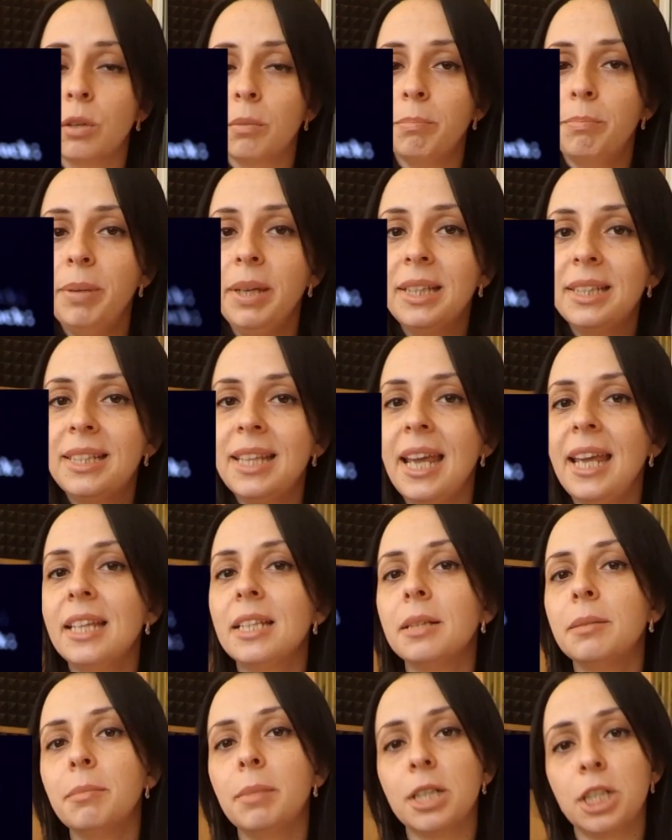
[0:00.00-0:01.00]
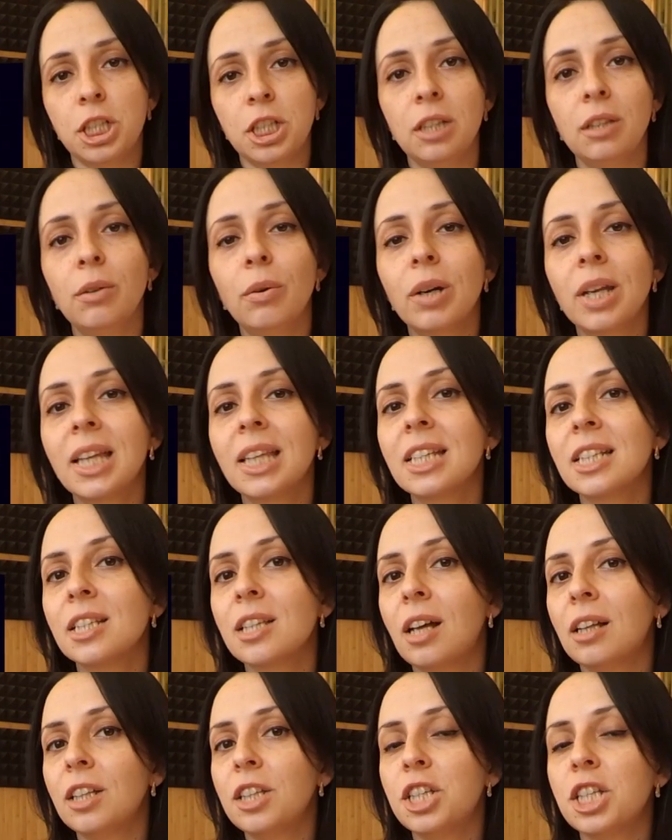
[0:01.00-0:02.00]
on big data, machine learning
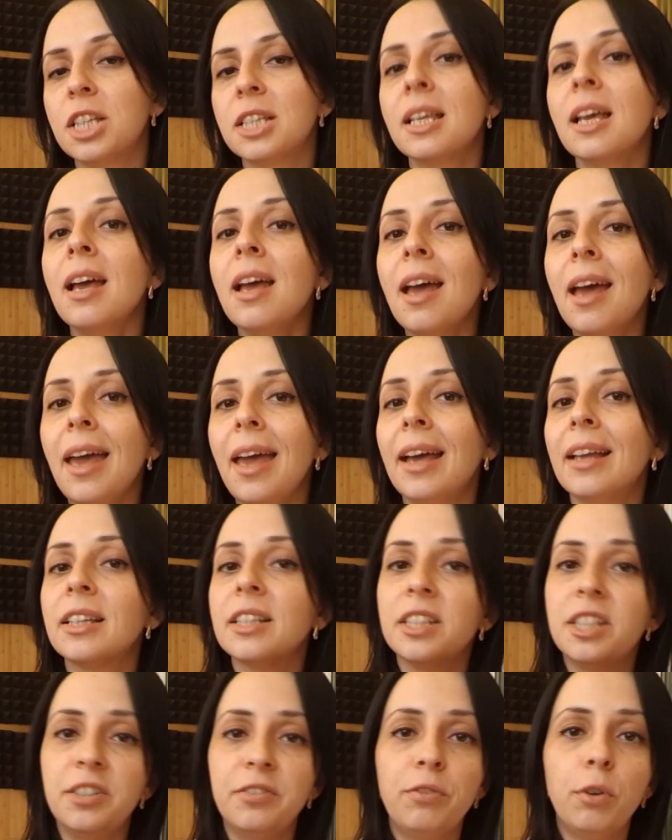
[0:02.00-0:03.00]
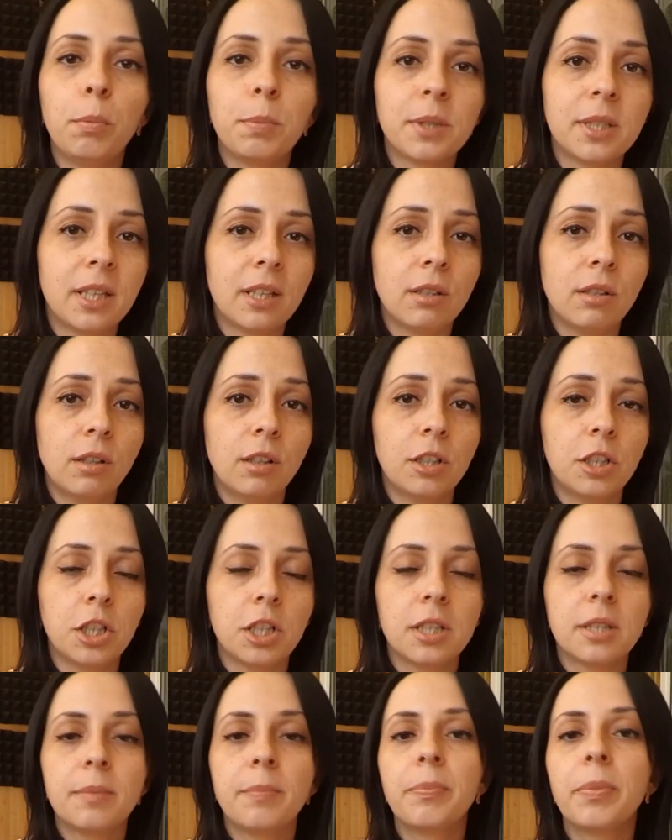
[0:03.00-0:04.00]
technologies and DevOps
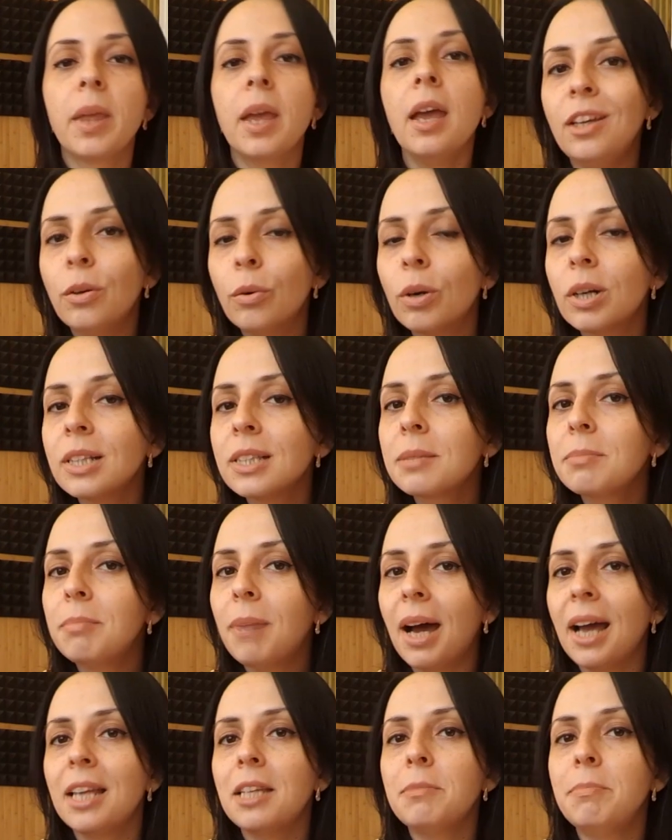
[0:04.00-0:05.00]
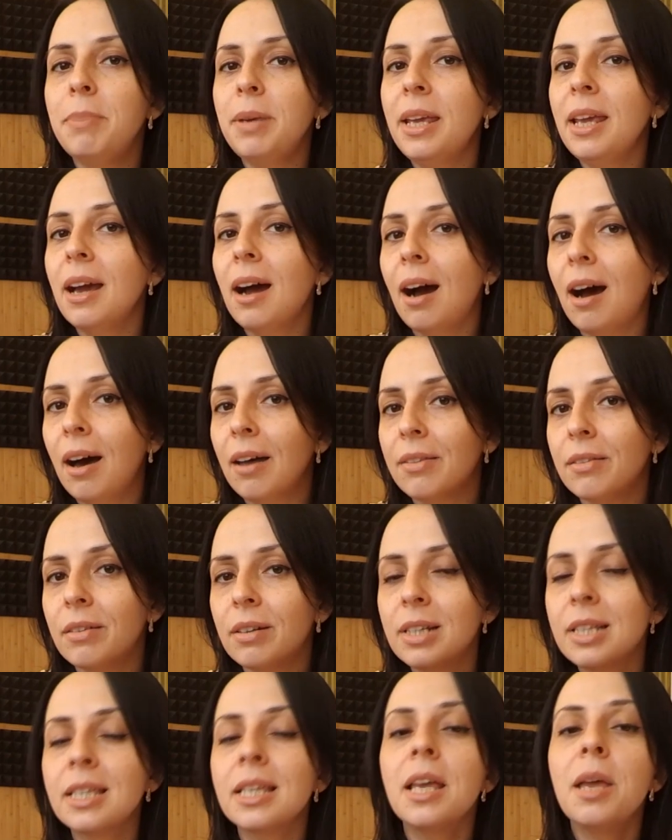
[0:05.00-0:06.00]
technologies. Yours might be
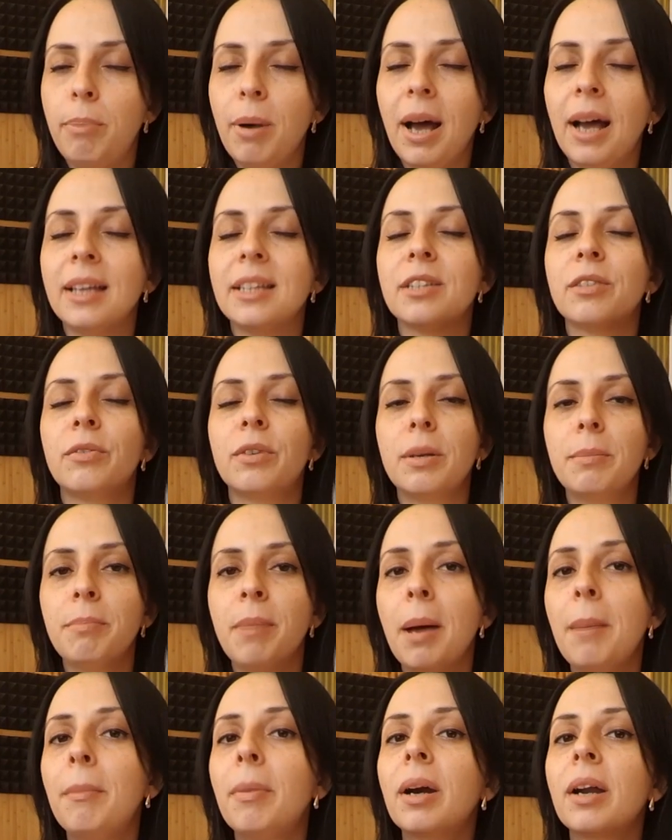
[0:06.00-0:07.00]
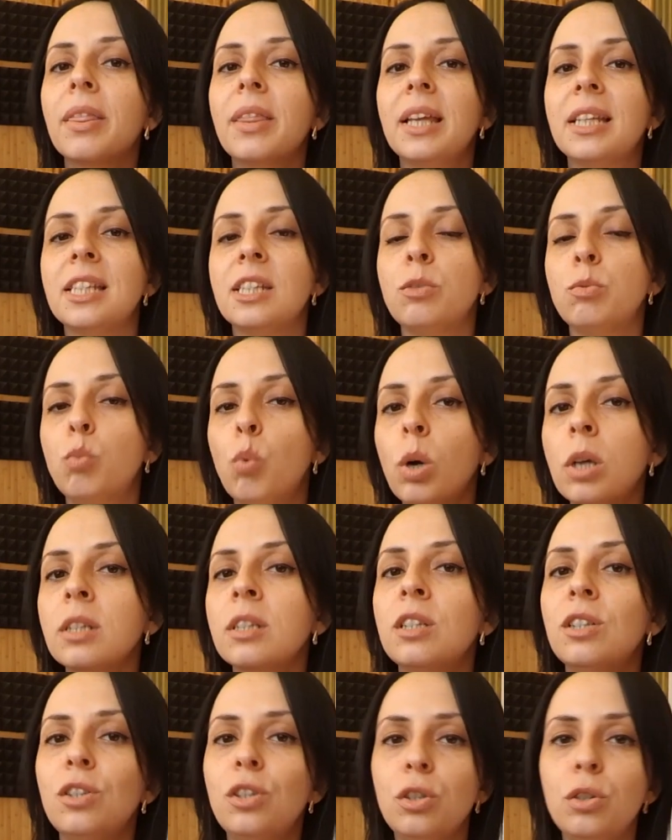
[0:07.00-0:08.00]
others, but remember that it
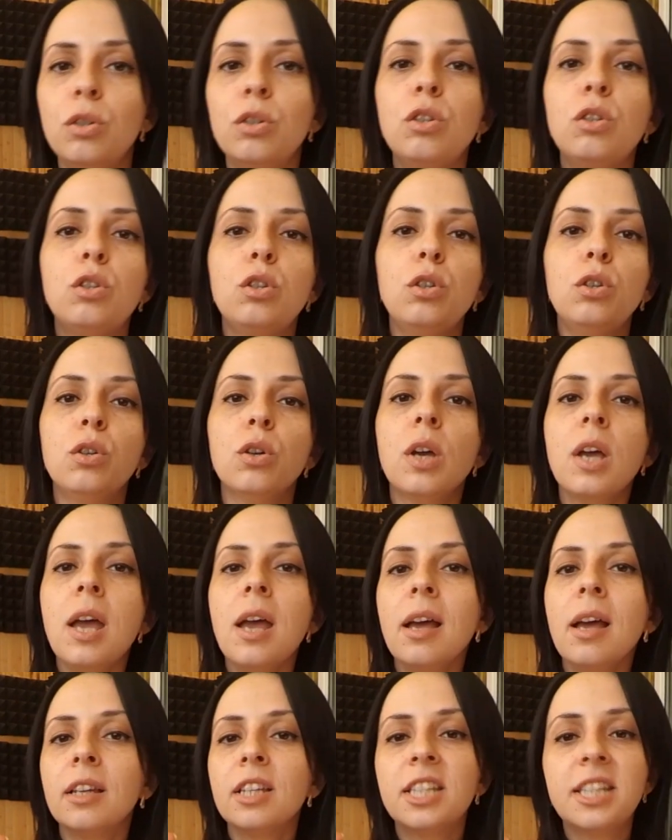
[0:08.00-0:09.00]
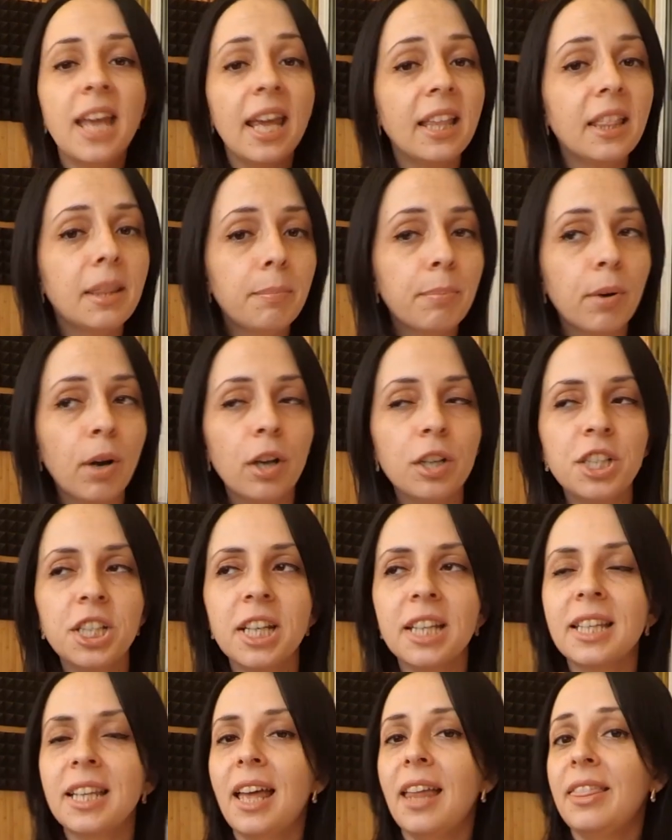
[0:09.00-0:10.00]
won't do to take the
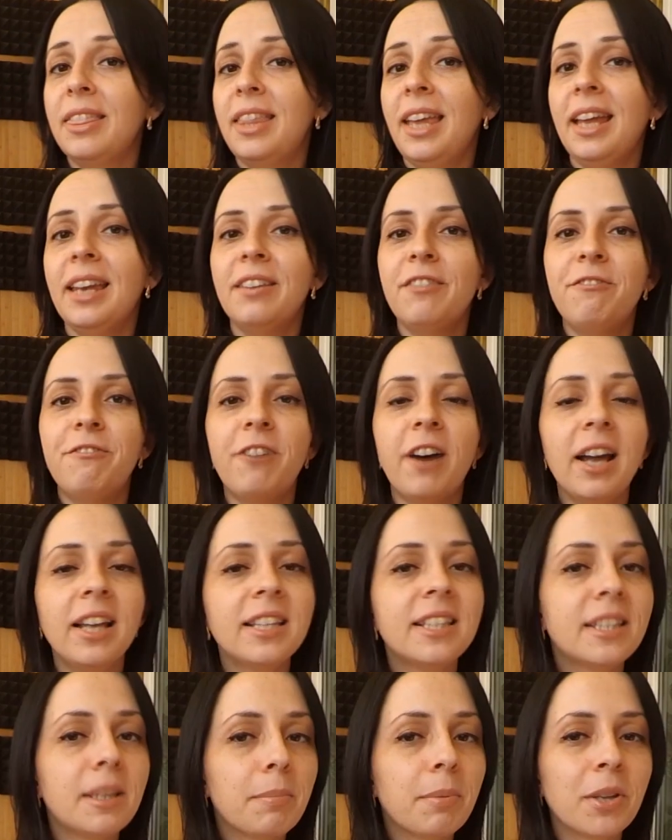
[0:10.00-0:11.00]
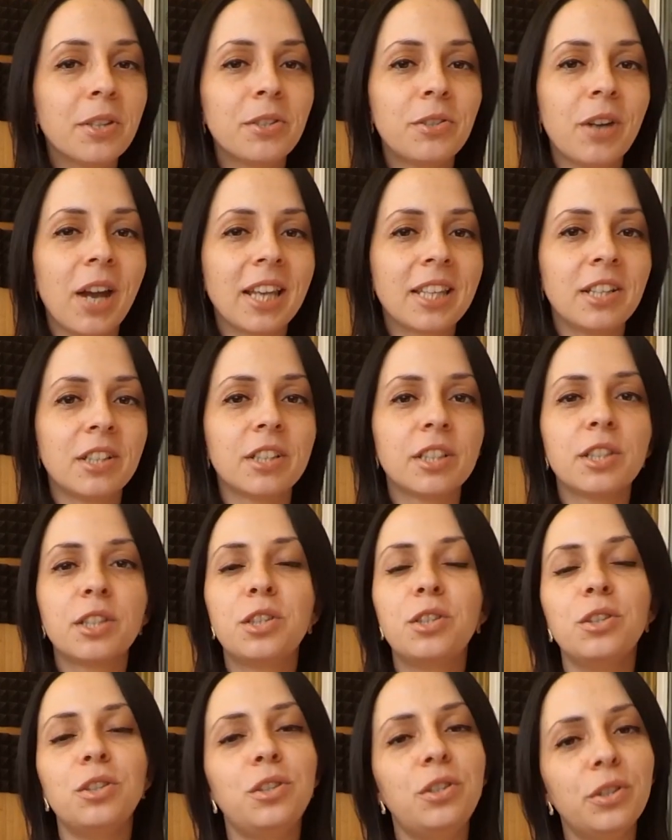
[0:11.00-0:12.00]
project and then find subcontractors
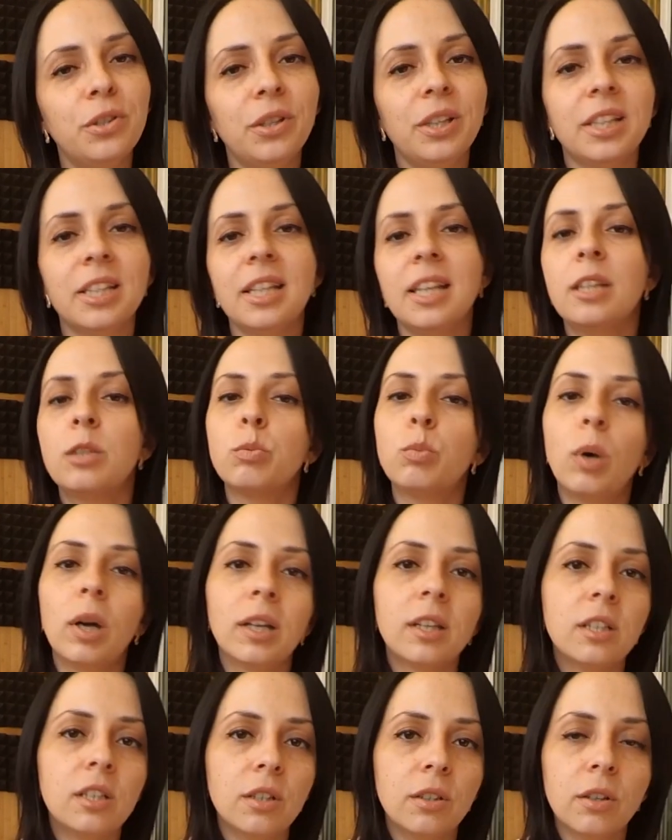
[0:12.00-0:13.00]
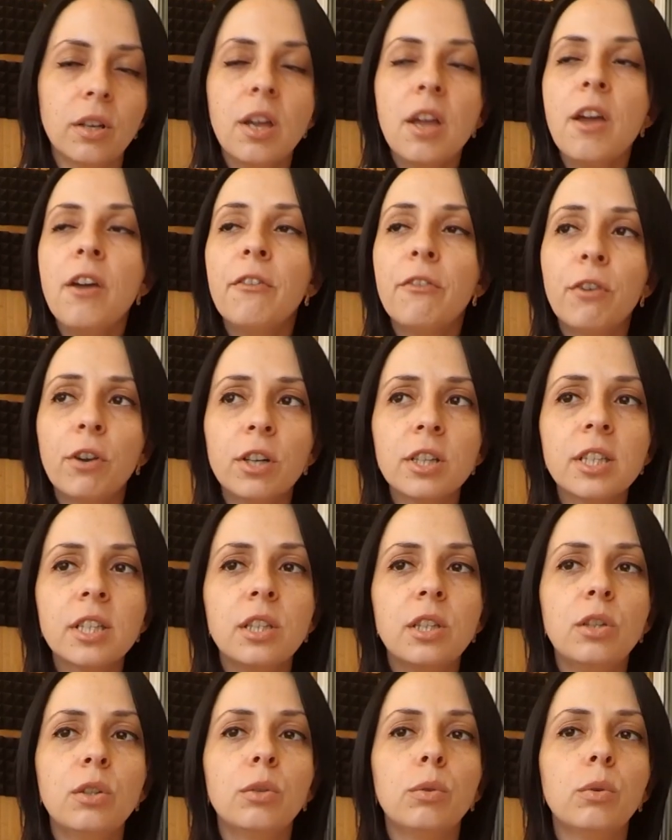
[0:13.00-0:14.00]
to do it. It won't do.
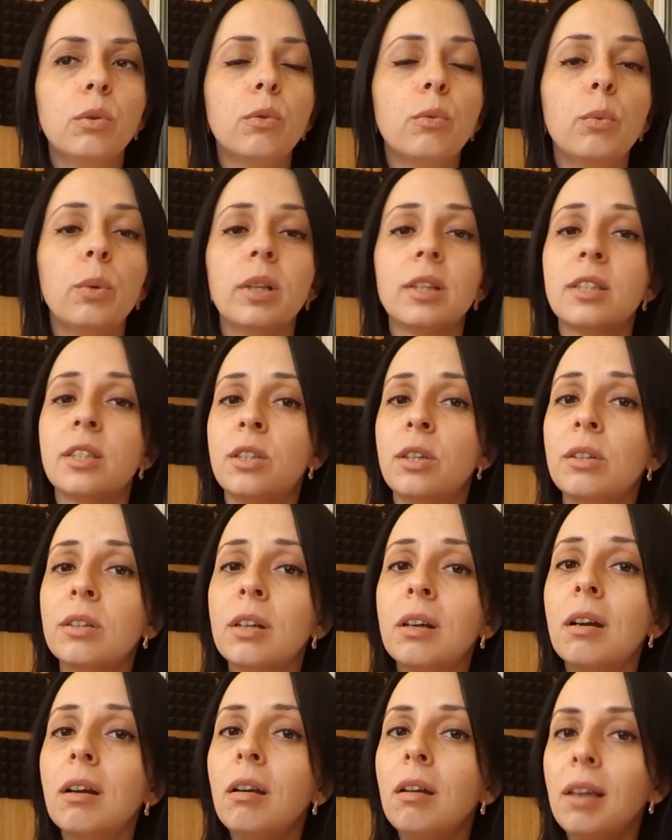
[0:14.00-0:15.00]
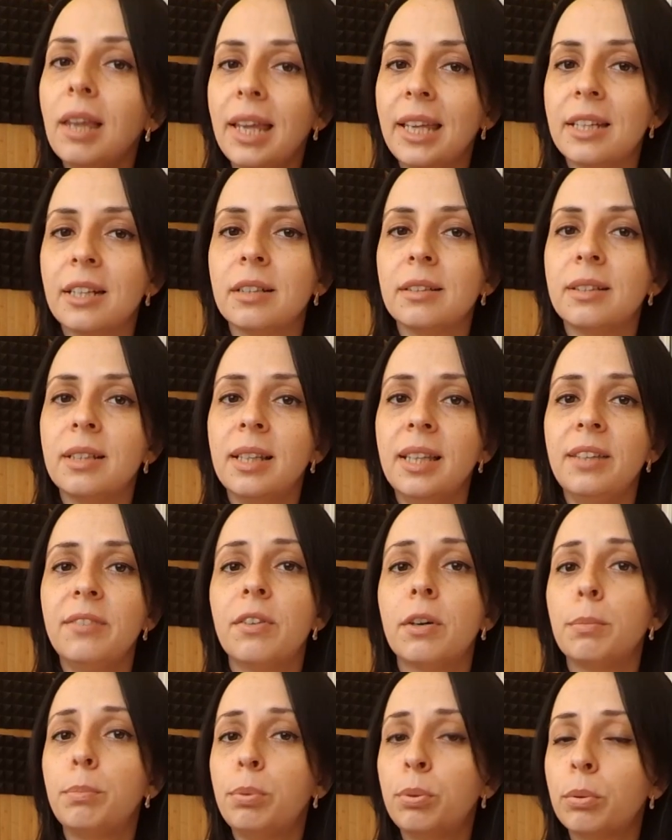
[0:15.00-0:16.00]
First, you will sooner or later
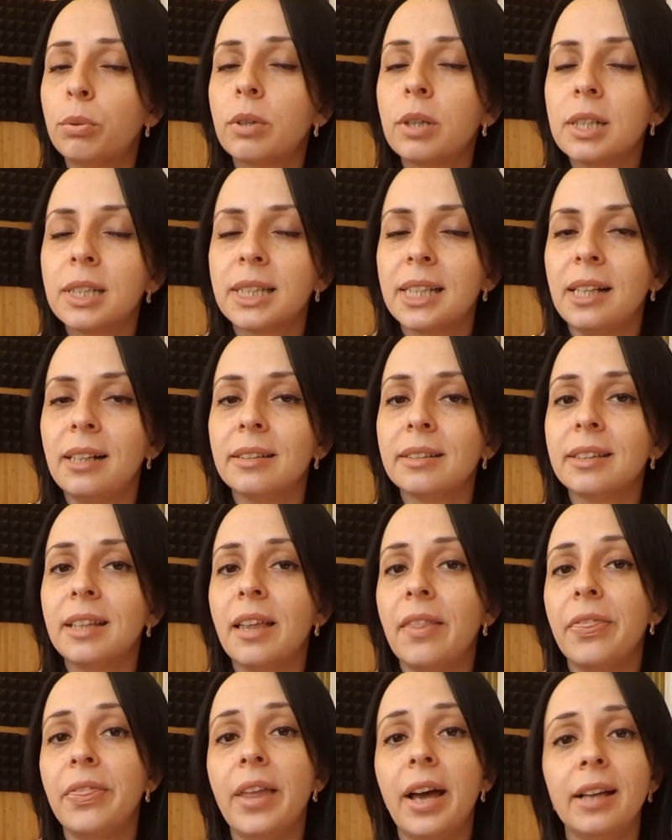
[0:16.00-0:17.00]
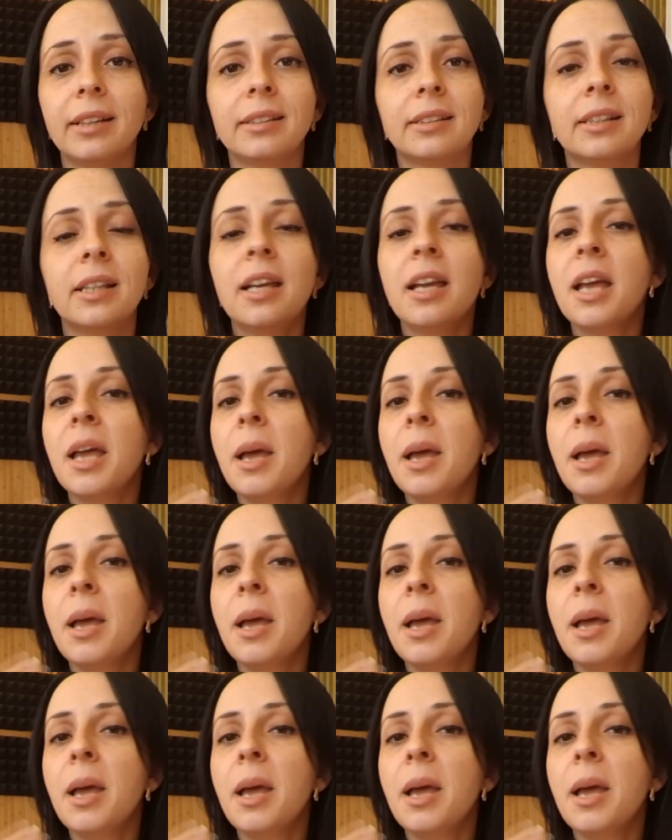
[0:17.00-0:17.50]
deliver poor results and thus